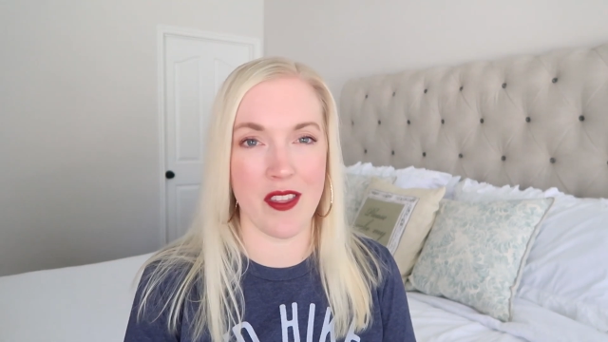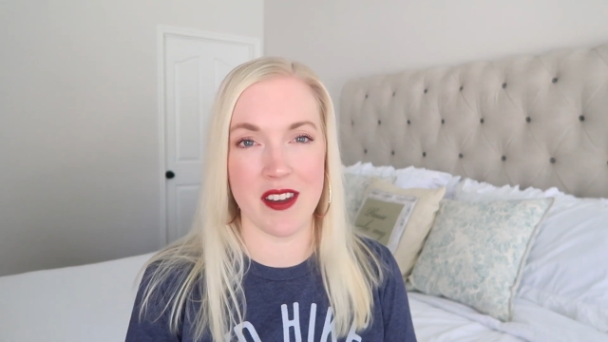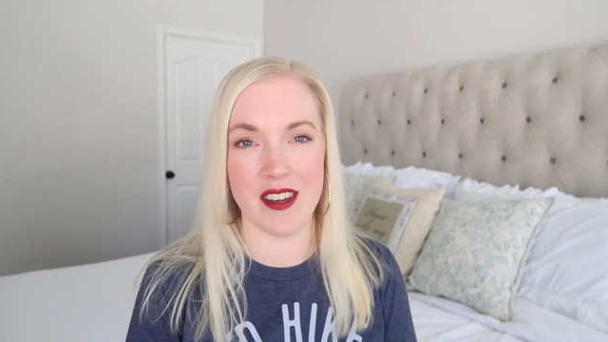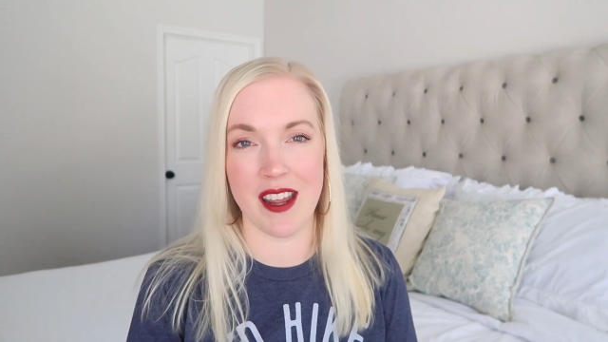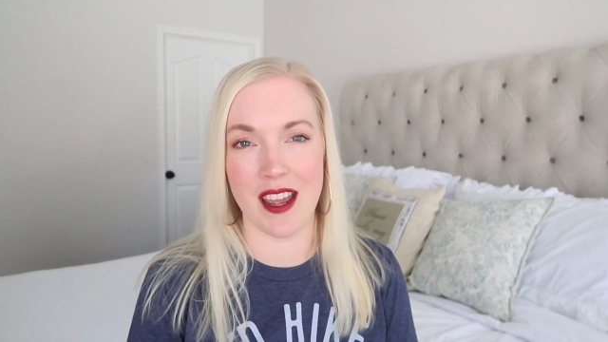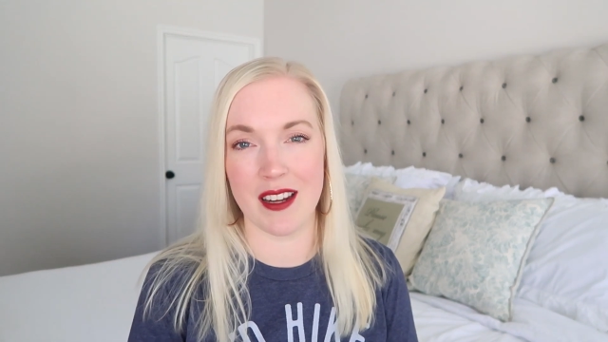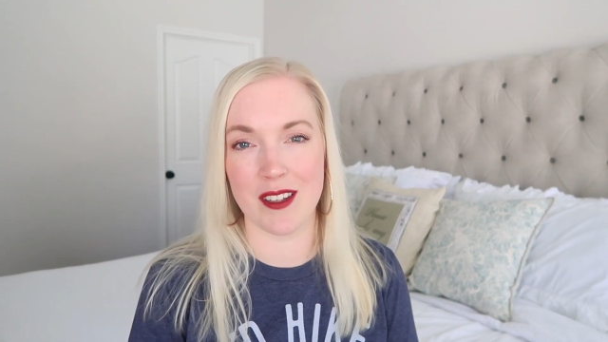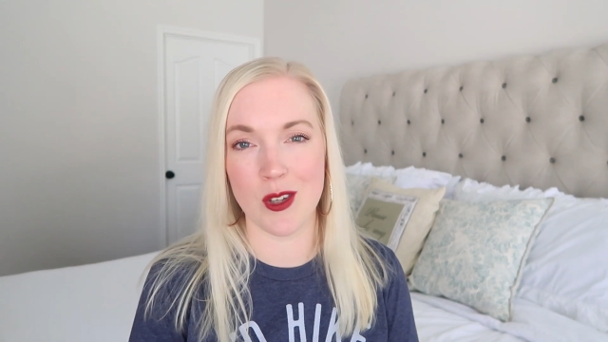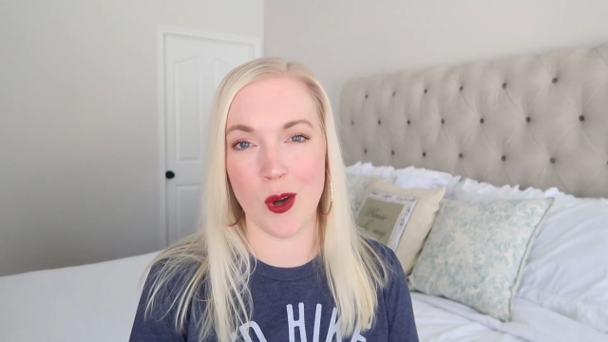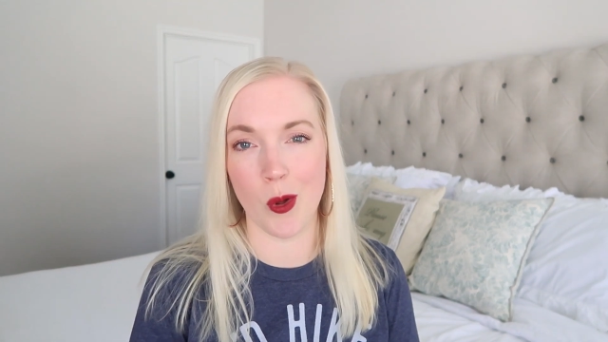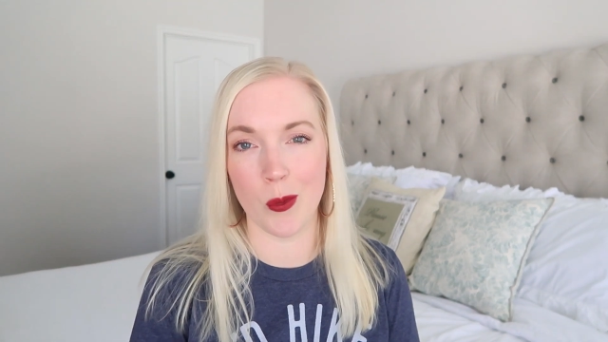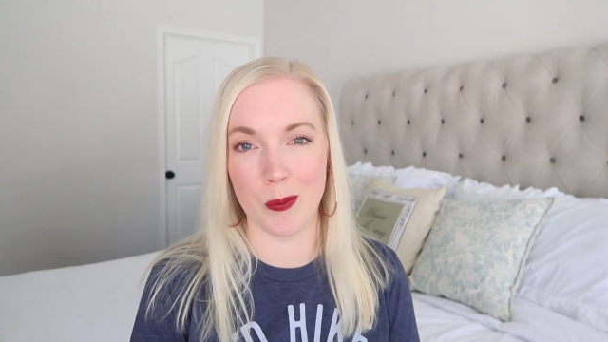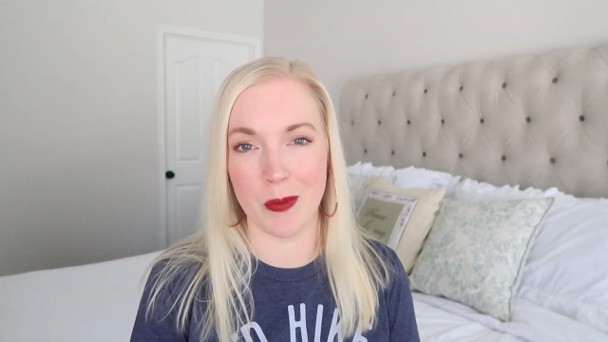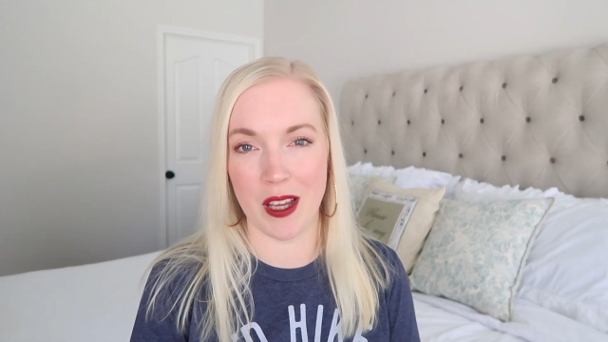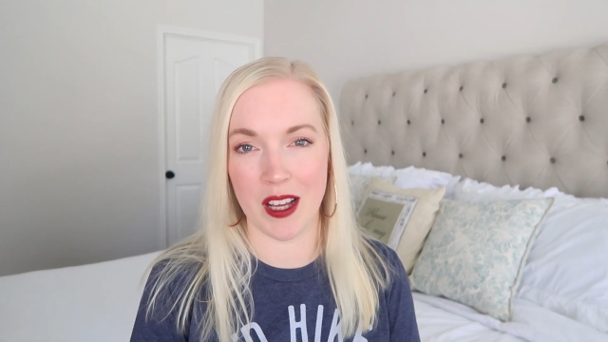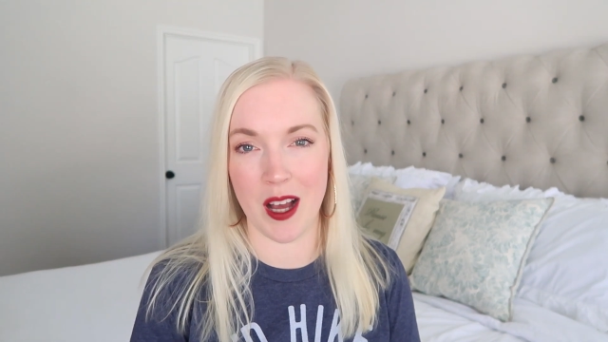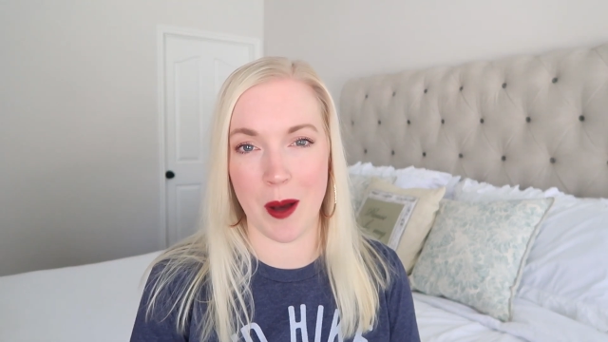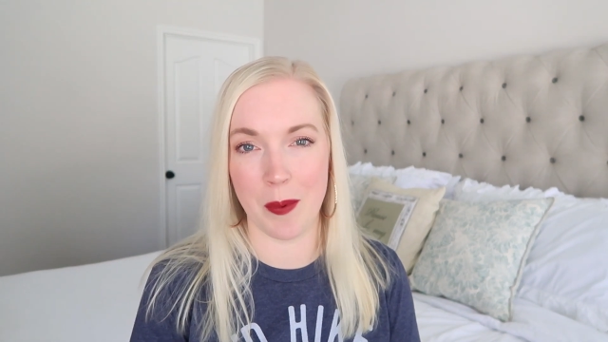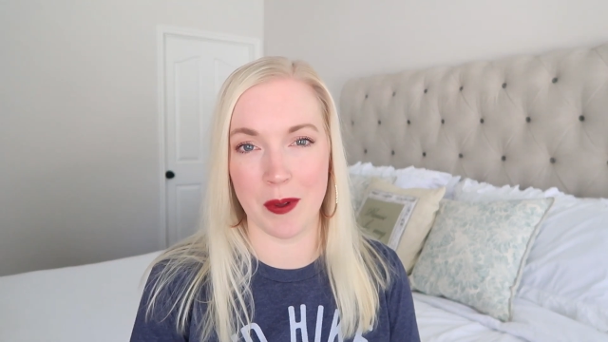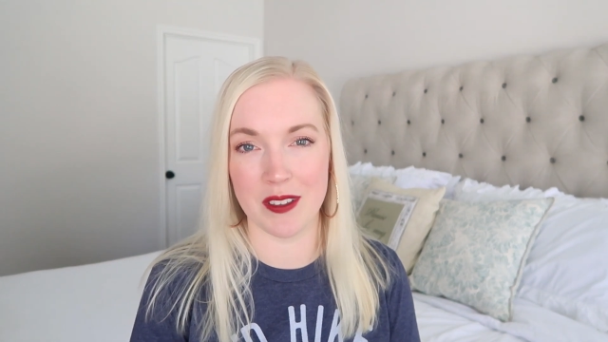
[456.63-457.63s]
the day told
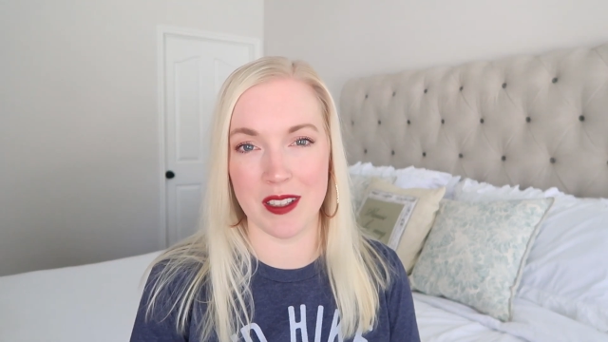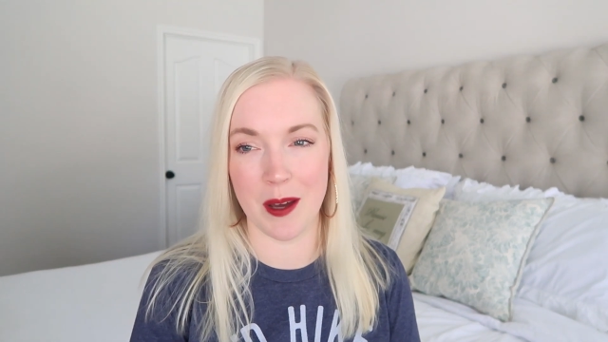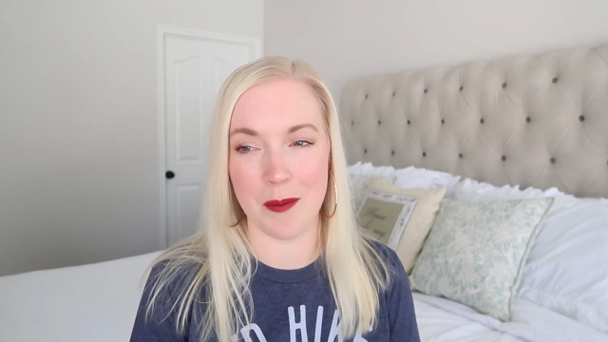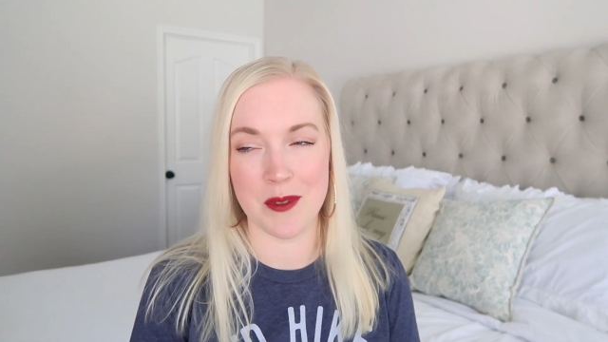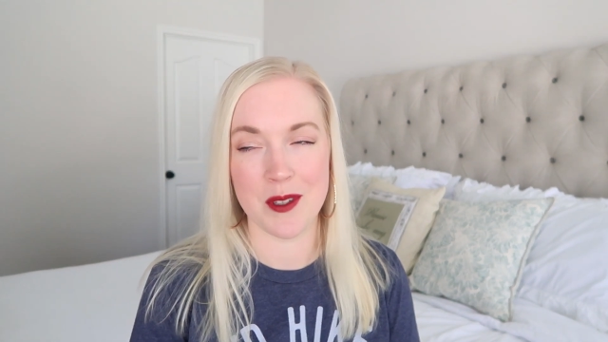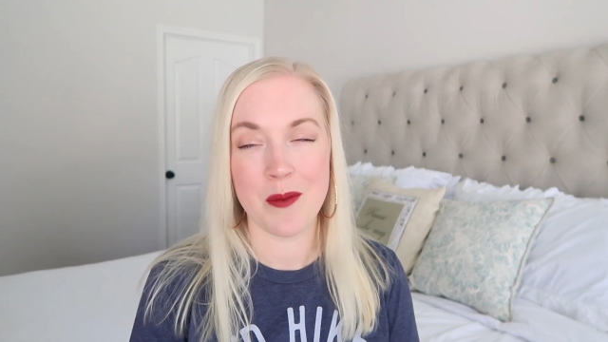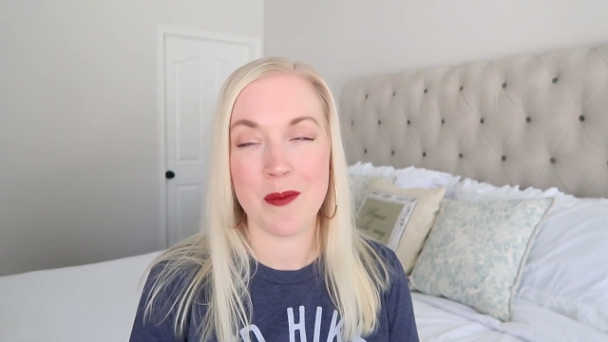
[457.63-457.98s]
me a couple times,